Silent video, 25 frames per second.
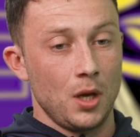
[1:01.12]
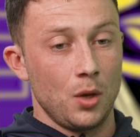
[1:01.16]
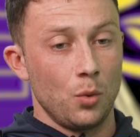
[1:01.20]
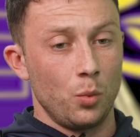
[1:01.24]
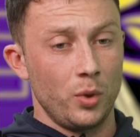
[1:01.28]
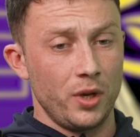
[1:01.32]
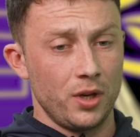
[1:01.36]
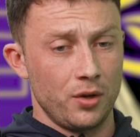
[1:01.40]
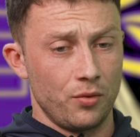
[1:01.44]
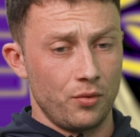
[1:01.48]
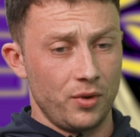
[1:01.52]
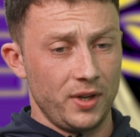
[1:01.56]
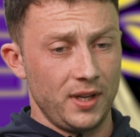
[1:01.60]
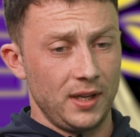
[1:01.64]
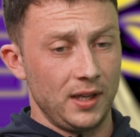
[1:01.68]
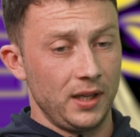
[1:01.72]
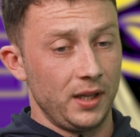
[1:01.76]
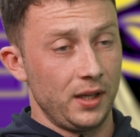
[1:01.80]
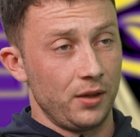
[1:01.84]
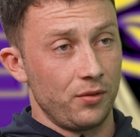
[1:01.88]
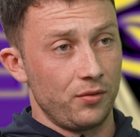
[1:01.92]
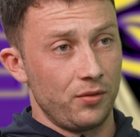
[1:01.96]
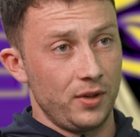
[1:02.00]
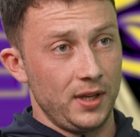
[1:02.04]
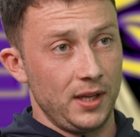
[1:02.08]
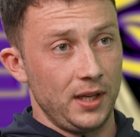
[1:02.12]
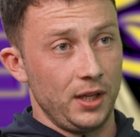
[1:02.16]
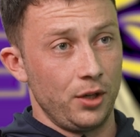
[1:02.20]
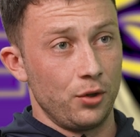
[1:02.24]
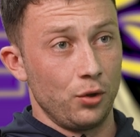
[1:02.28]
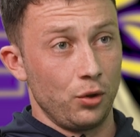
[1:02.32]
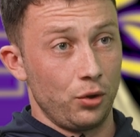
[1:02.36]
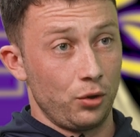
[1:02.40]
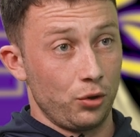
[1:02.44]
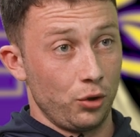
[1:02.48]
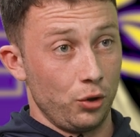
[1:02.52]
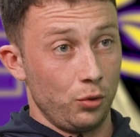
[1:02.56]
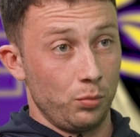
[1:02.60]
We had a really
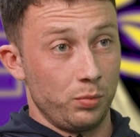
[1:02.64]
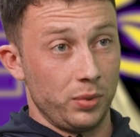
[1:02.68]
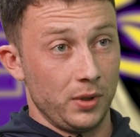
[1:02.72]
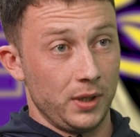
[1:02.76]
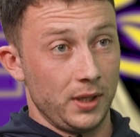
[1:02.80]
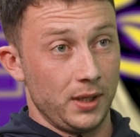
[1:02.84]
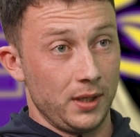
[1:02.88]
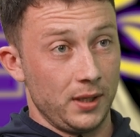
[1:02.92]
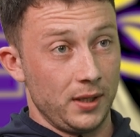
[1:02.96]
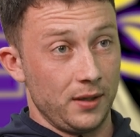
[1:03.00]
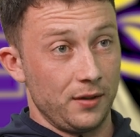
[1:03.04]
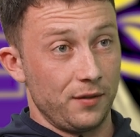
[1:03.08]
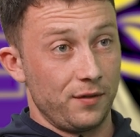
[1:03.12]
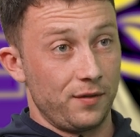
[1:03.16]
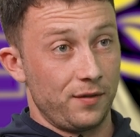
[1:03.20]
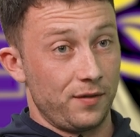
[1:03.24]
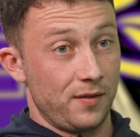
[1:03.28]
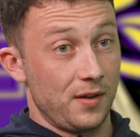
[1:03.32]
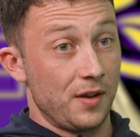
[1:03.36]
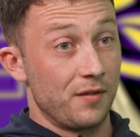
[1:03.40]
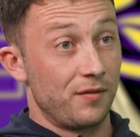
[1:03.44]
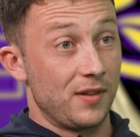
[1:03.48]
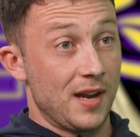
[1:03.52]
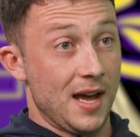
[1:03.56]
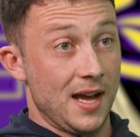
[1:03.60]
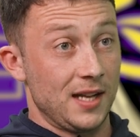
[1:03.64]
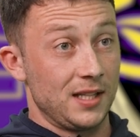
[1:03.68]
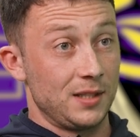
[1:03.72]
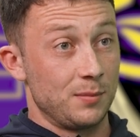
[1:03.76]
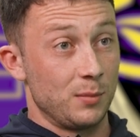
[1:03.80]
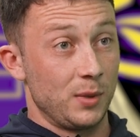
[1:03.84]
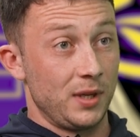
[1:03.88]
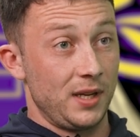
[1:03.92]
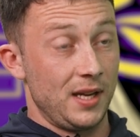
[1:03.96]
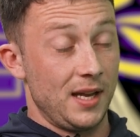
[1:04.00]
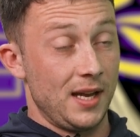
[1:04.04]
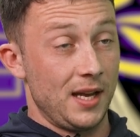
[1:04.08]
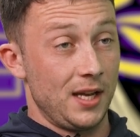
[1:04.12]
good group of lads
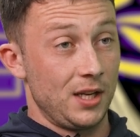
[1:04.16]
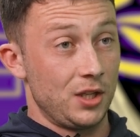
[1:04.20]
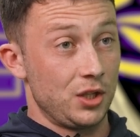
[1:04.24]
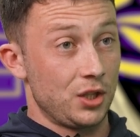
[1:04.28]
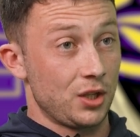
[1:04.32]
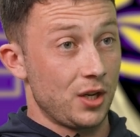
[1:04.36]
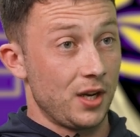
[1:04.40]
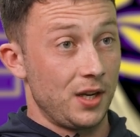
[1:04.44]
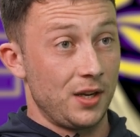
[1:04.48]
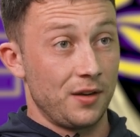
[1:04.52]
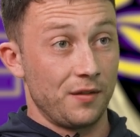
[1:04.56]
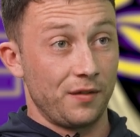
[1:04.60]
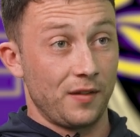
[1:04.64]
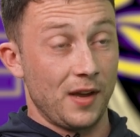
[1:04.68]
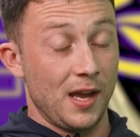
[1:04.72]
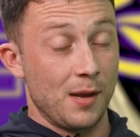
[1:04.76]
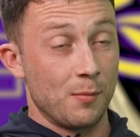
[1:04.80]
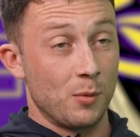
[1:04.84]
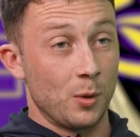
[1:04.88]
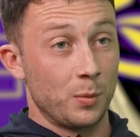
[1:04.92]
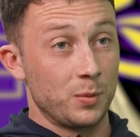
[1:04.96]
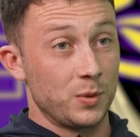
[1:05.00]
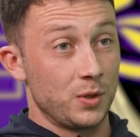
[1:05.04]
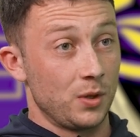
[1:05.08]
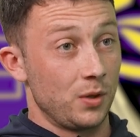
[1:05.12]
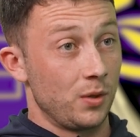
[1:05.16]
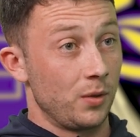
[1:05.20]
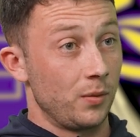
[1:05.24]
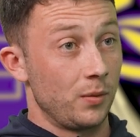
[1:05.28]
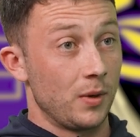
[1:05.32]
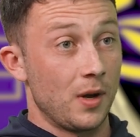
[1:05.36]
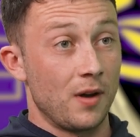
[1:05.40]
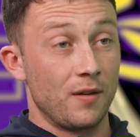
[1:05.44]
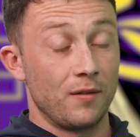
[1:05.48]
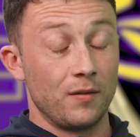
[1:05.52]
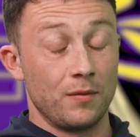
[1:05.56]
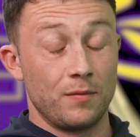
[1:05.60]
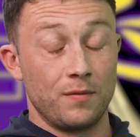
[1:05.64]
my age kind of came up,
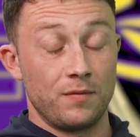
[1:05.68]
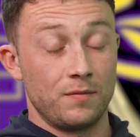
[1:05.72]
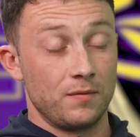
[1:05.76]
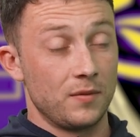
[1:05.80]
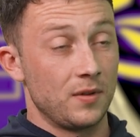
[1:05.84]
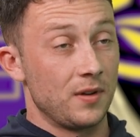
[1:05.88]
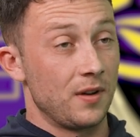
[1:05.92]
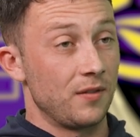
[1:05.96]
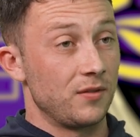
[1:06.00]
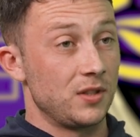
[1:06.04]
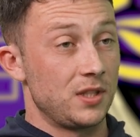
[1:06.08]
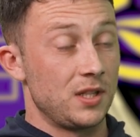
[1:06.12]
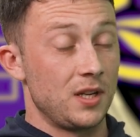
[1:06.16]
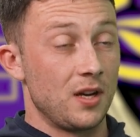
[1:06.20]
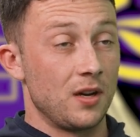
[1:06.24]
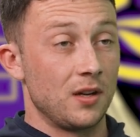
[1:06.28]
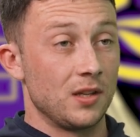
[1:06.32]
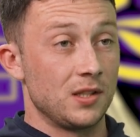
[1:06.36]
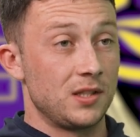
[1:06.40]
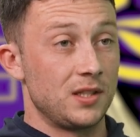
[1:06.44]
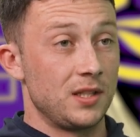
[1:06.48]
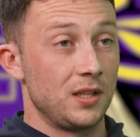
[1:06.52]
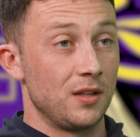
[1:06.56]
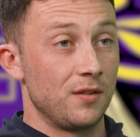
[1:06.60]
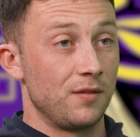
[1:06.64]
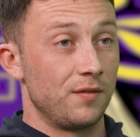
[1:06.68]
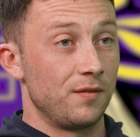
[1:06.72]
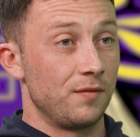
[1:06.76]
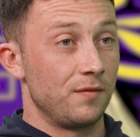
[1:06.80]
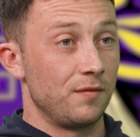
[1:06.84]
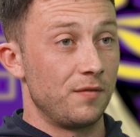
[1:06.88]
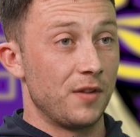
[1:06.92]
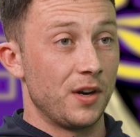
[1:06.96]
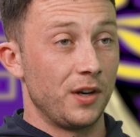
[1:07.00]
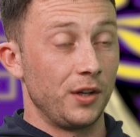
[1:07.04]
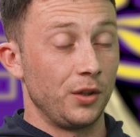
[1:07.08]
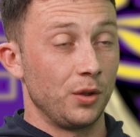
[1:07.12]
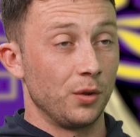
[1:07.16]
so obviously all still
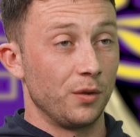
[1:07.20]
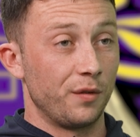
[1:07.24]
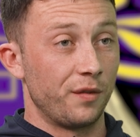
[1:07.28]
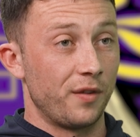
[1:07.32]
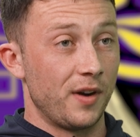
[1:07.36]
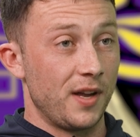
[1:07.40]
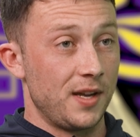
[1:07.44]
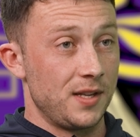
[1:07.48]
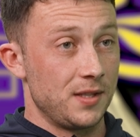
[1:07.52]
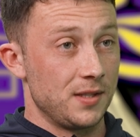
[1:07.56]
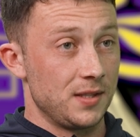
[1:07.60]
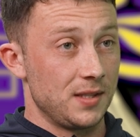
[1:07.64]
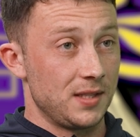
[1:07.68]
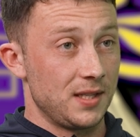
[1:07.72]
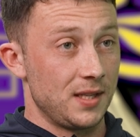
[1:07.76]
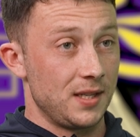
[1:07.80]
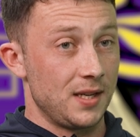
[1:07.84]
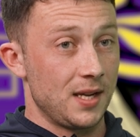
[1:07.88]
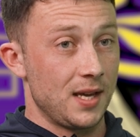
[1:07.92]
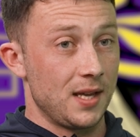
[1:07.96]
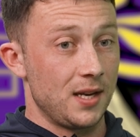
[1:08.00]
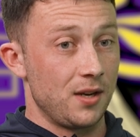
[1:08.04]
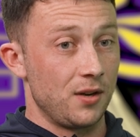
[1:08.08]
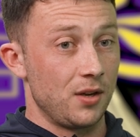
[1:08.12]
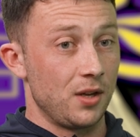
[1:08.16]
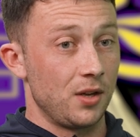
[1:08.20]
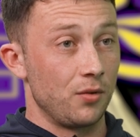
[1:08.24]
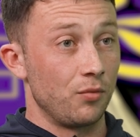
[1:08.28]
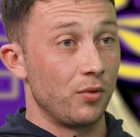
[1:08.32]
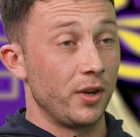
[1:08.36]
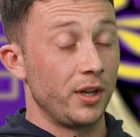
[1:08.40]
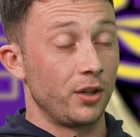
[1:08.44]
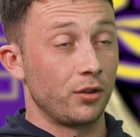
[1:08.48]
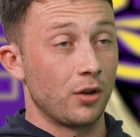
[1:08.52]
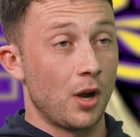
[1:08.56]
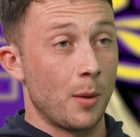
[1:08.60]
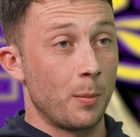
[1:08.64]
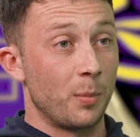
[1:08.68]
very good friends, and a
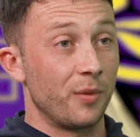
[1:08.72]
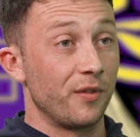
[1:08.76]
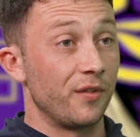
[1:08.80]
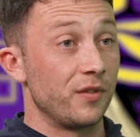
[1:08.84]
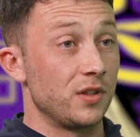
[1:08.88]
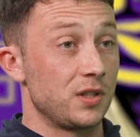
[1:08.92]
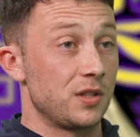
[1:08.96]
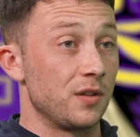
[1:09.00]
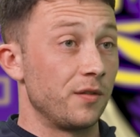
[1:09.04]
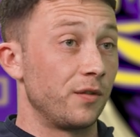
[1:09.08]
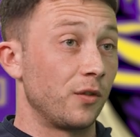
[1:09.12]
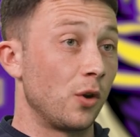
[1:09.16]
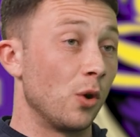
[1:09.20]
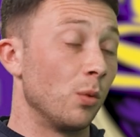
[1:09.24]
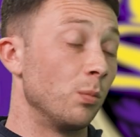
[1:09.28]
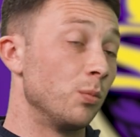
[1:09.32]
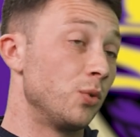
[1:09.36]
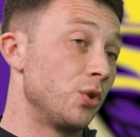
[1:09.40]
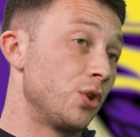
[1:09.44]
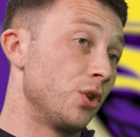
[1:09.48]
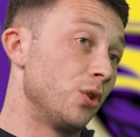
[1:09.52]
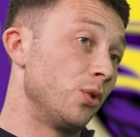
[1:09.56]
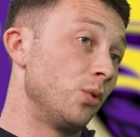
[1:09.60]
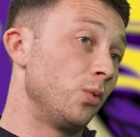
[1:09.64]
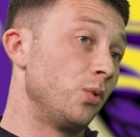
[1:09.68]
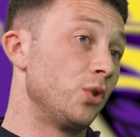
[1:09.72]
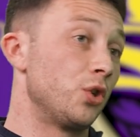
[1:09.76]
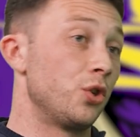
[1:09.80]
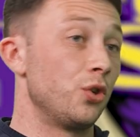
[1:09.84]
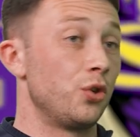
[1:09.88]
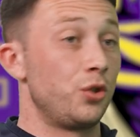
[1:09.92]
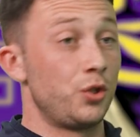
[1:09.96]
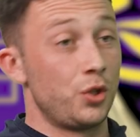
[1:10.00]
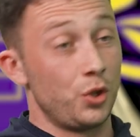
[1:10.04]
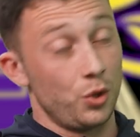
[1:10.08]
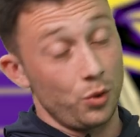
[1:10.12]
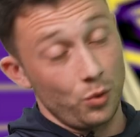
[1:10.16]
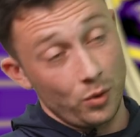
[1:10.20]
right crop of us have come through
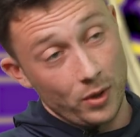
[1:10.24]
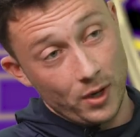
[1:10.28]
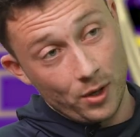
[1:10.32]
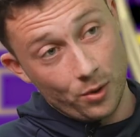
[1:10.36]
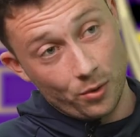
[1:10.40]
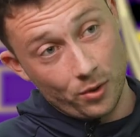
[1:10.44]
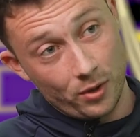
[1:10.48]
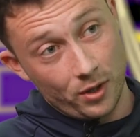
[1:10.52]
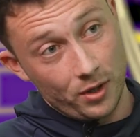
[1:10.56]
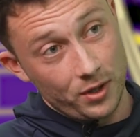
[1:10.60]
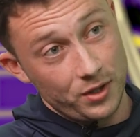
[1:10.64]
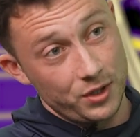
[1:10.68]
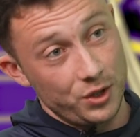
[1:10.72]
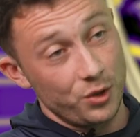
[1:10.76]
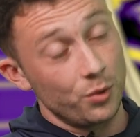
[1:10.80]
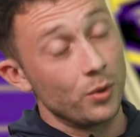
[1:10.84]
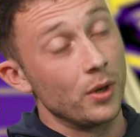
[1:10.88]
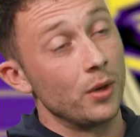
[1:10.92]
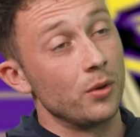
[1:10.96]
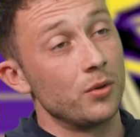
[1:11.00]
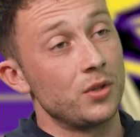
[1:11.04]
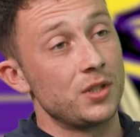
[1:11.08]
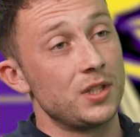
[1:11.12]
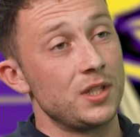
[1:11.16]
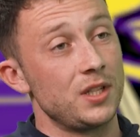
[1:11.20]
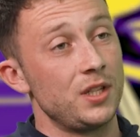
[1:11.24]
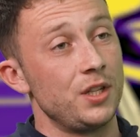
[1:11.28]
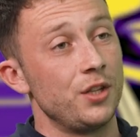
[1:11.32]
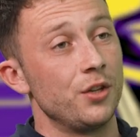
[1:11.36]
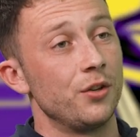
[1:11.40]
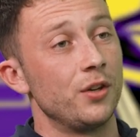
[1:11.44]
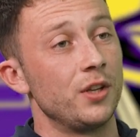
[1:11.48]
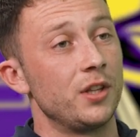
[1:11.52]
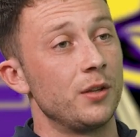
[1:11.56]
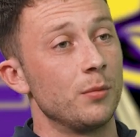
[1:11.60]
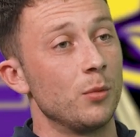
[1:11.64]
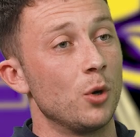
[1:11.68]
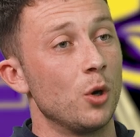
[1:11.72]
to our
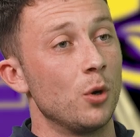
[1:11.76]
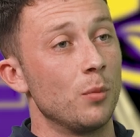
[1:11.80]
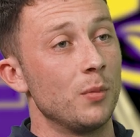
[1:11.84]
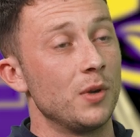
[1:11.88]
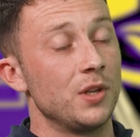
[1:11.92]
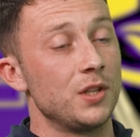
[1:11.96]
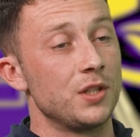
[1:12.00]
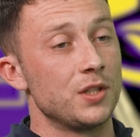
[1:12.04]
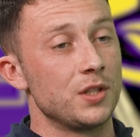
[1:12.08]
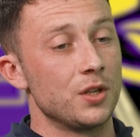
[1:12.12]
senior at the moment.